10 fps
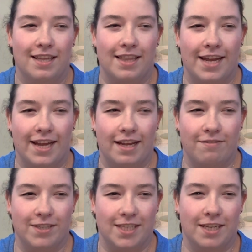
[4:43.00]
they
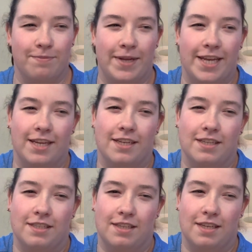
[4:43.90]
visited me
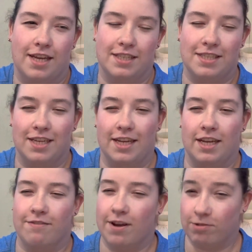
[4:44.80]
and seeing
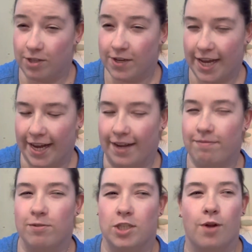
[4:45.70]
if I was okay,
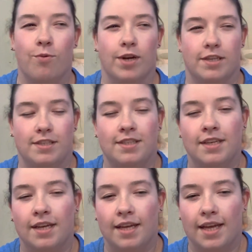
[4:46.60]
which I was.
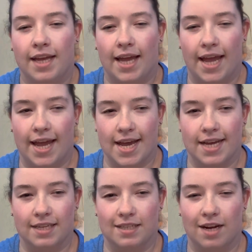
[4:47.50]

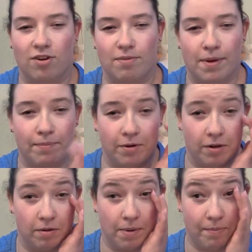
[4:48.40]
And I
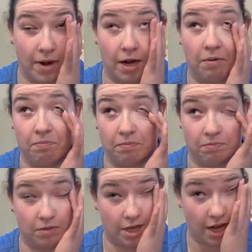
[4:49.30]
remember my mom
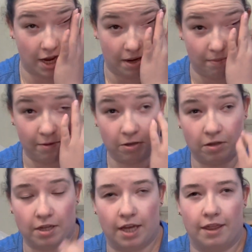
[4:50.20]
came
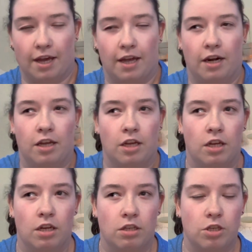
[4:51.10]
and then
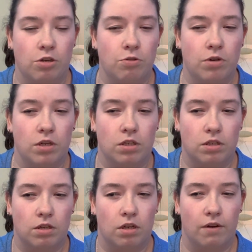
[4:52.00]
two
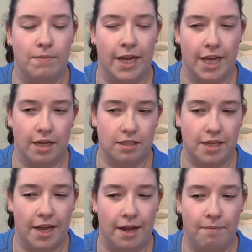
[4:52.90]
of my aunts
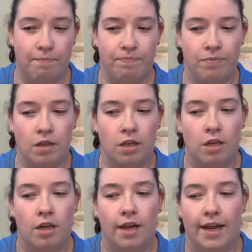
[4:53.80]
came
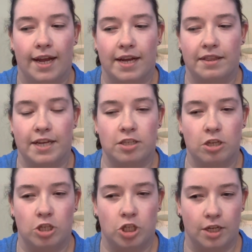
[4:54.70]
and they
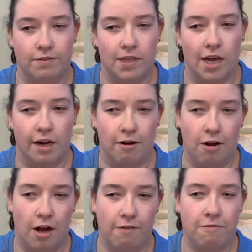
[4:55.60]
took shifts on and
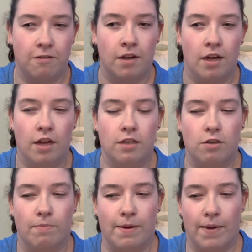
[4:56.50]
off.
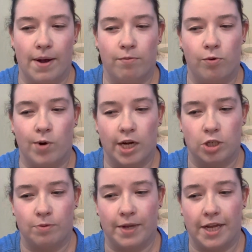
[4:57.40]
So my mom would
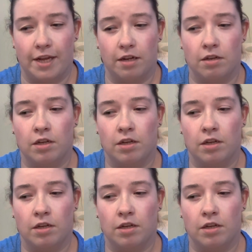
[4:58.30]
watch me